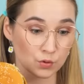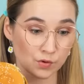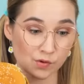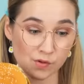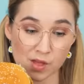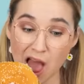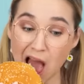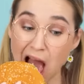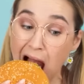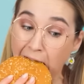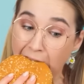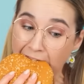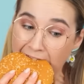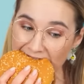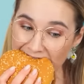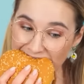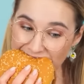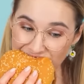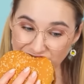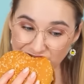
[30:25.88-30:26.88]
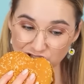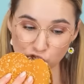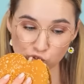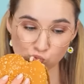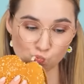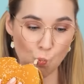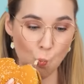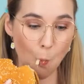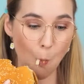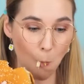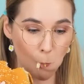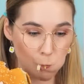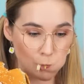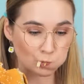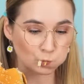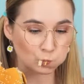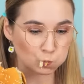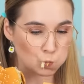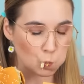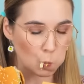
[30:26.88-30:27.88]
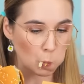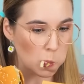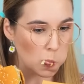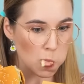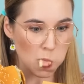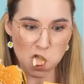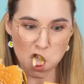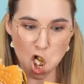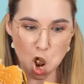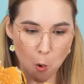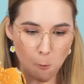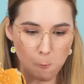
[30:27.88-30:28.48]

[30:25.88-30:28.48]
This book is so good, and so is this burger.